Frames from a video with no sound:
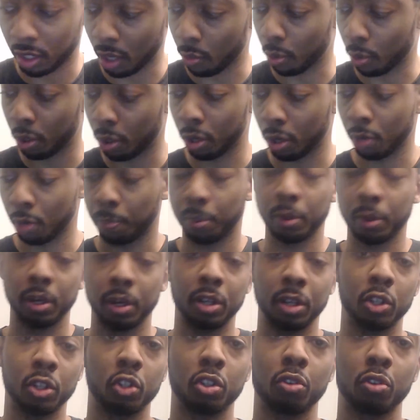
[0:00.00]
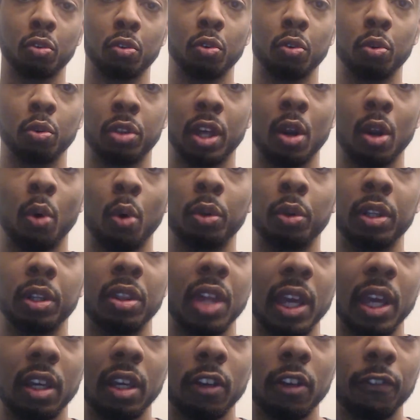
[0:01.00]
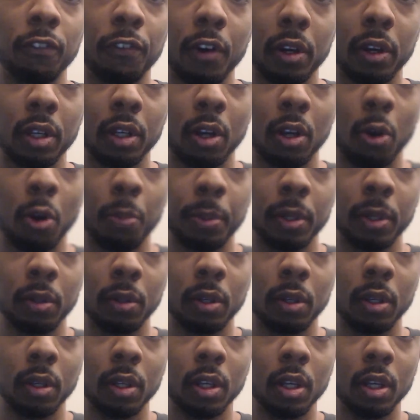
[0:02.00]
they were going to put in a screw that only they can fucking open.